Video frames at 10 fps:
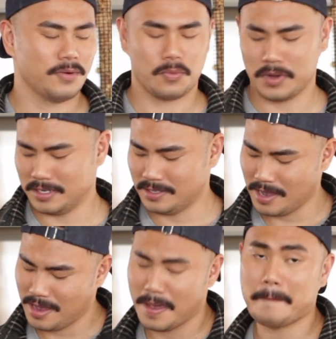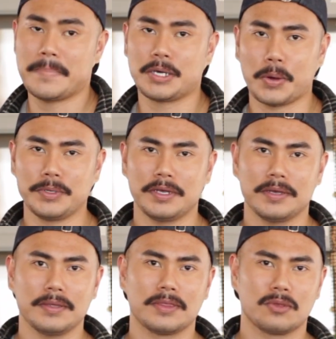was a
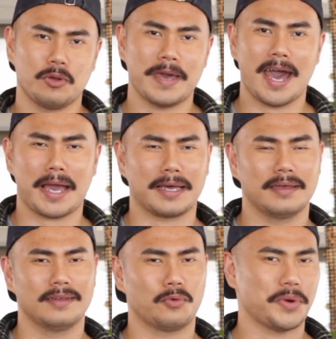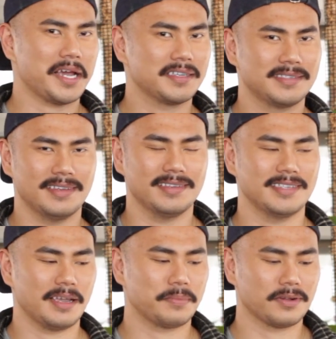Begonia 3-pack Rex
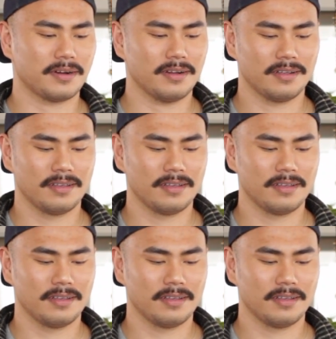sampler,